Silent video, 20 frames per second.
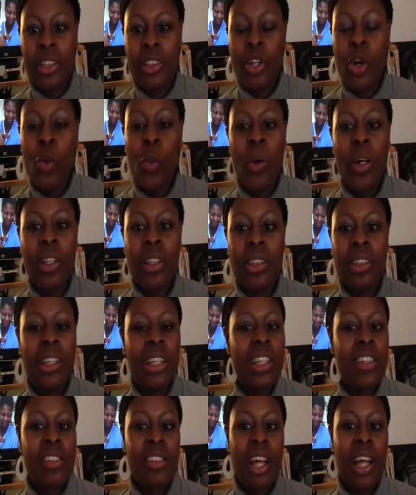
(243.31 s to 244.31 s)
No one
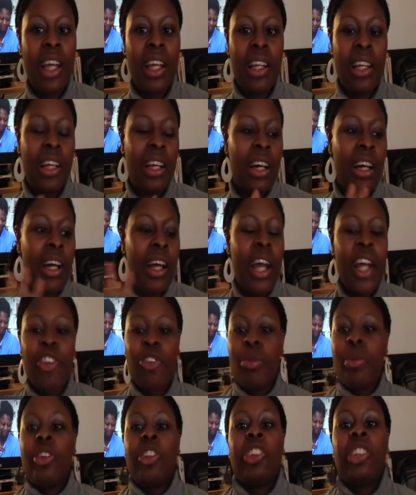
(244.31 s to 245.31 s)
is like an
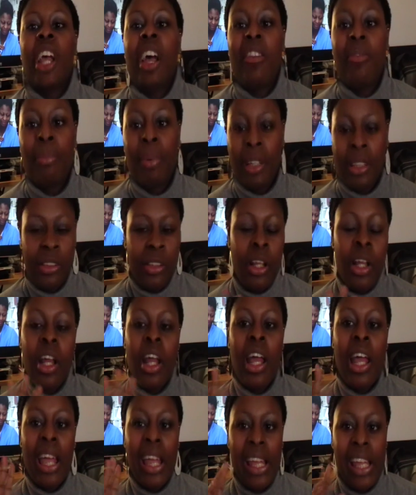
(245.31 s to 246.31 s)
expert chef, but
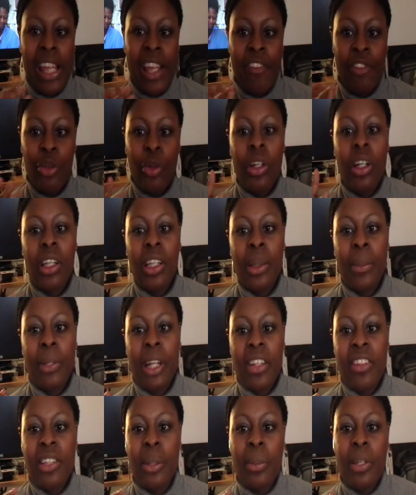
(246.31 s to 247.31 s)
if you can
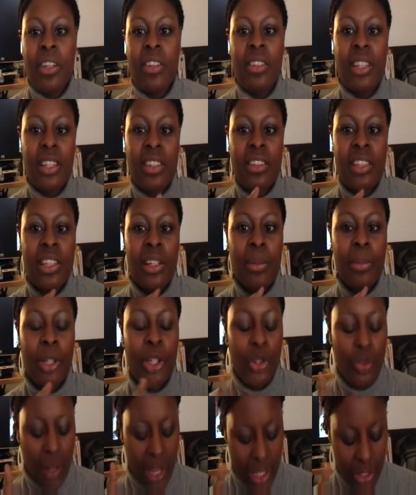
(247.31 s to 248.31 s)
eliminate some of these things, it'll be
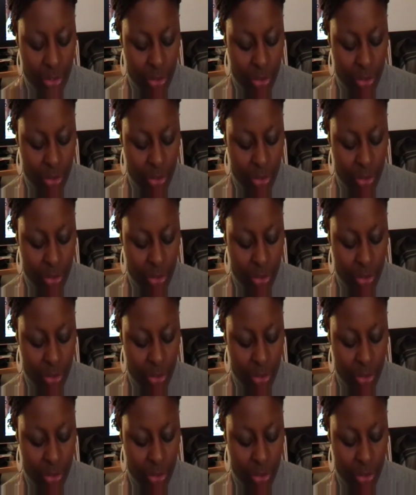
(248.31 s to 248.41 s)
great.